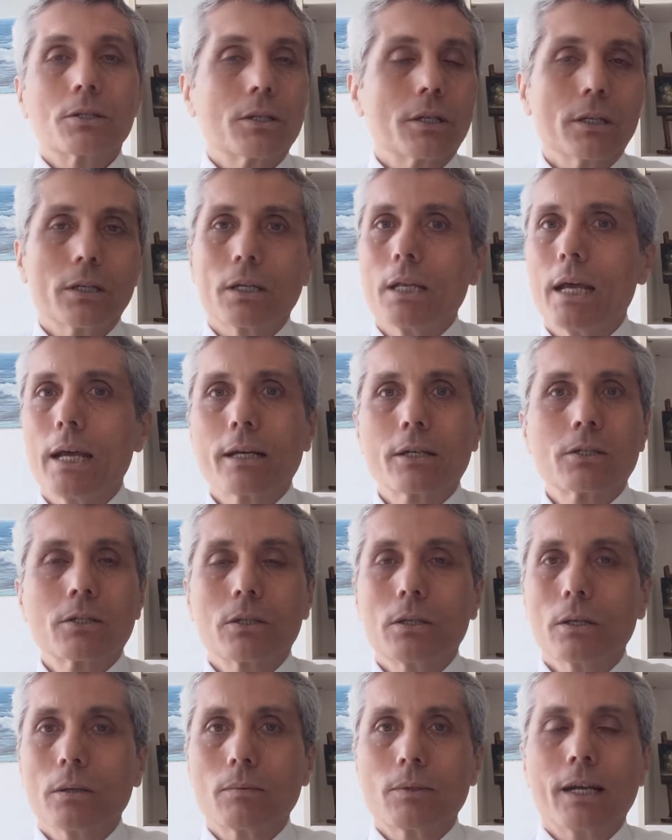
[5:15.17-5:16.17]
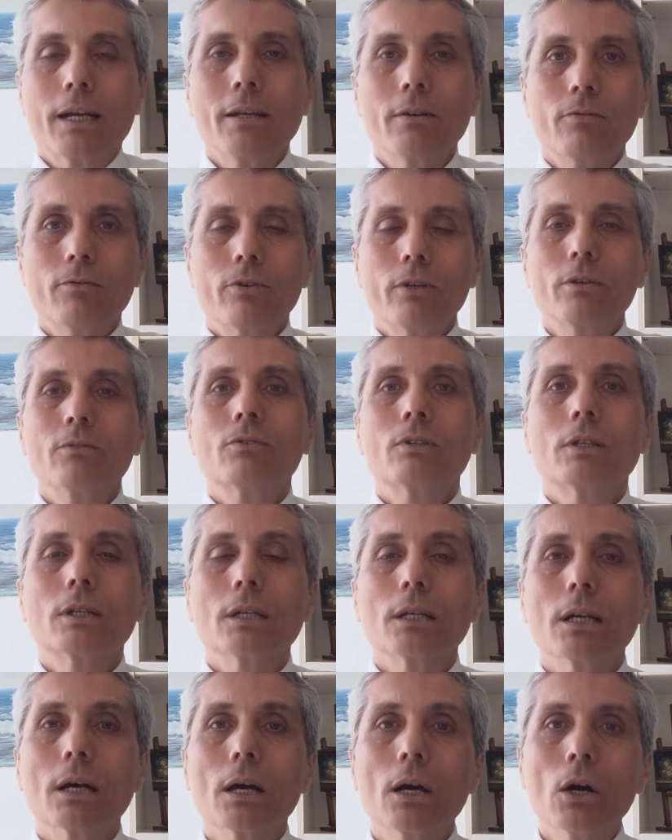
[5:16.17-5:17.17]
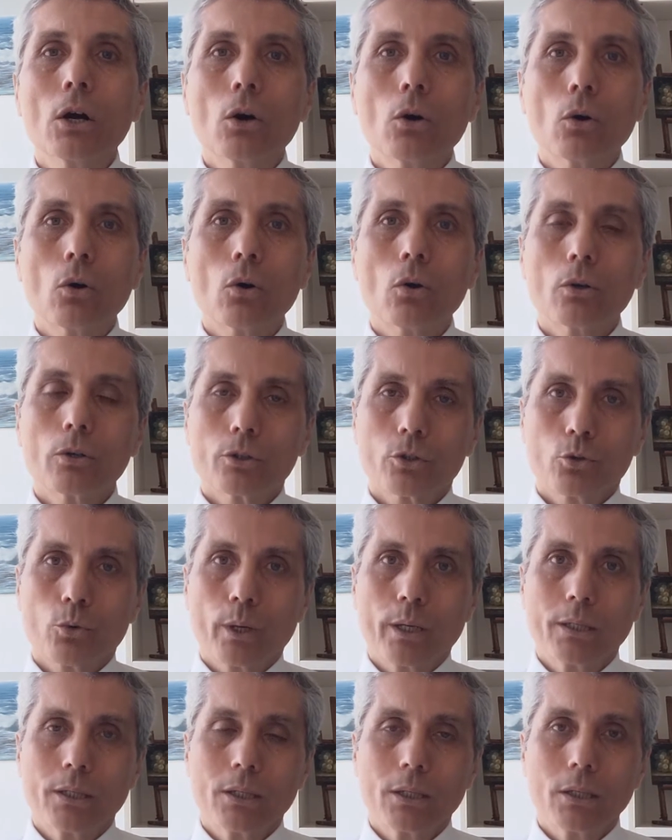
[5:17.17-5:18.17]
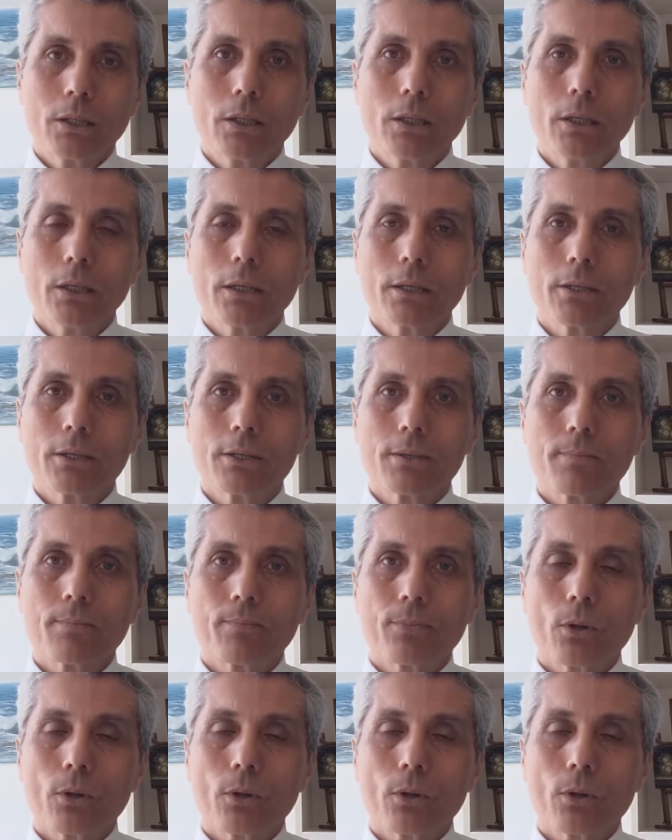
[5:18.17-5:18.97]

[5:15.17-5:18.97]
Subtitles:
in the next 10, 15 or 20 years.